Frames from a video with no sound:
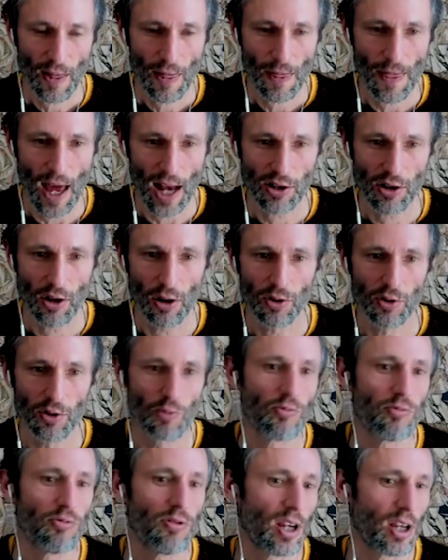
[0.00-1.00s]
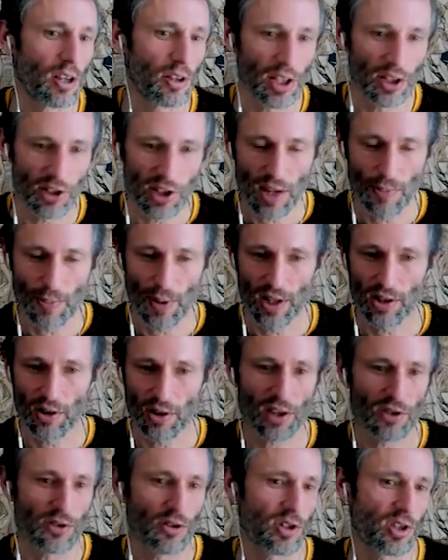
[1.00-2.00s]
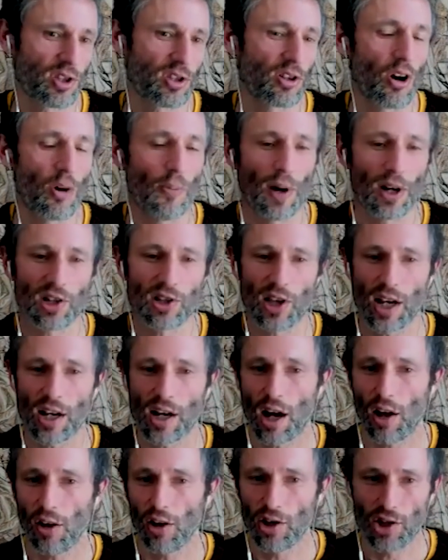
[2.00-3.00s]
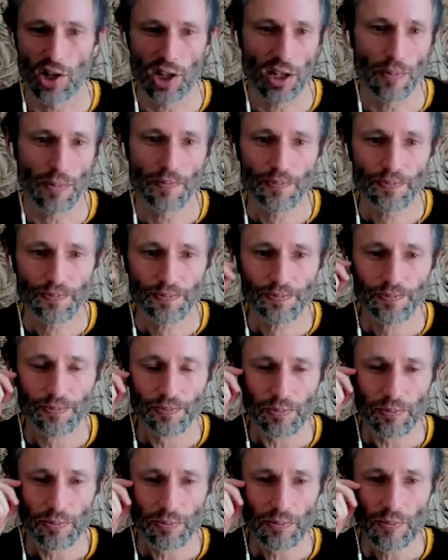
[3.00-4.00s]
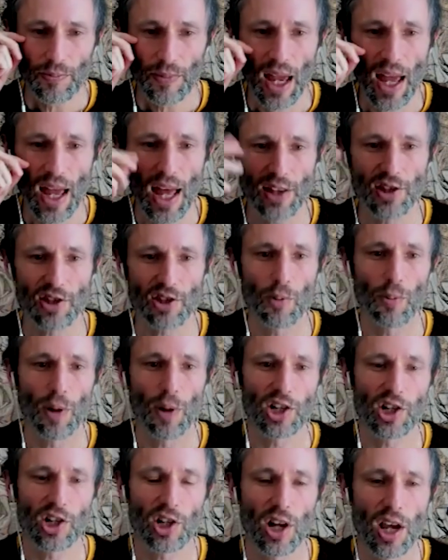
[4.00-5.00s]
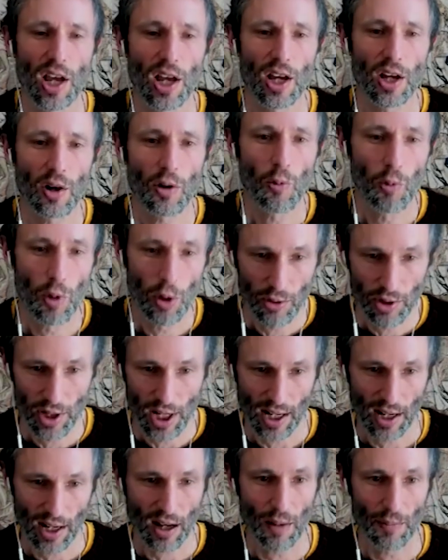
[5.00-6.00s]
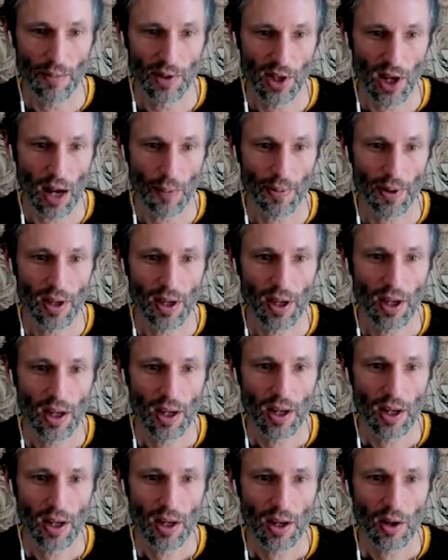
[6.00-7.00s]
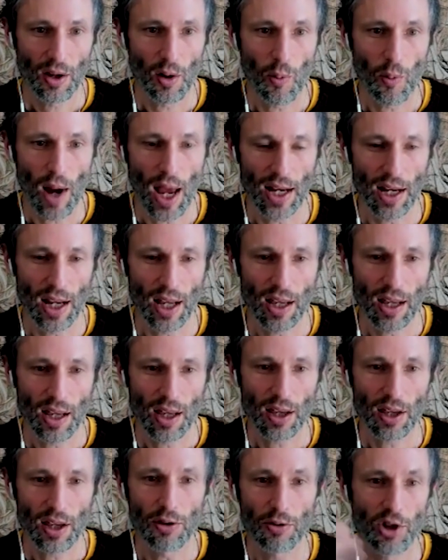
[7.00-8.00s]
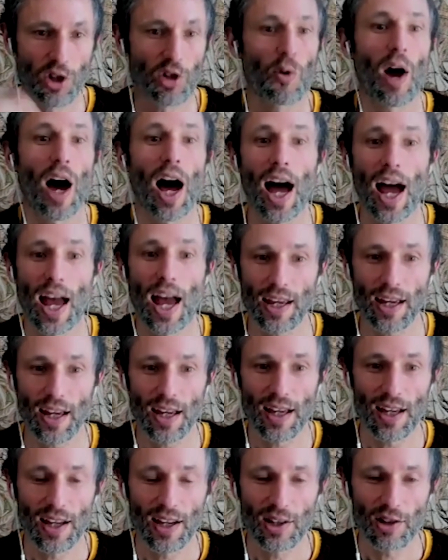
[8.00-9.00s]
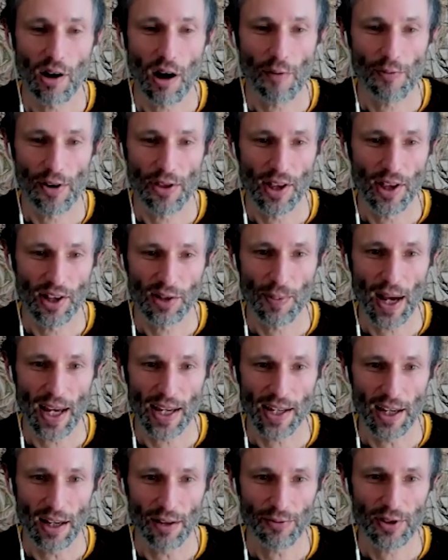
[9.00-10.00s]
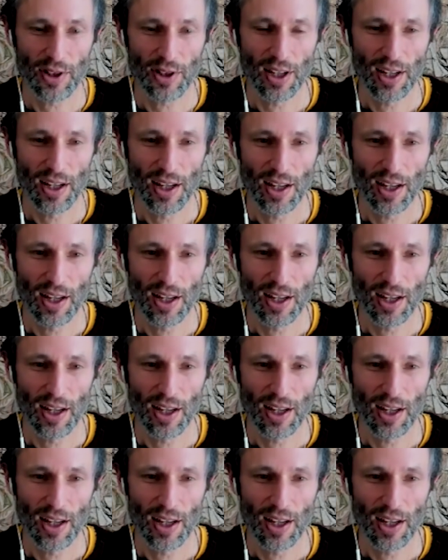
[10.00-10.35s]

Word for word: that goes really deep into because there's so much psychology and so much wounding comes up when you try to offer things by gift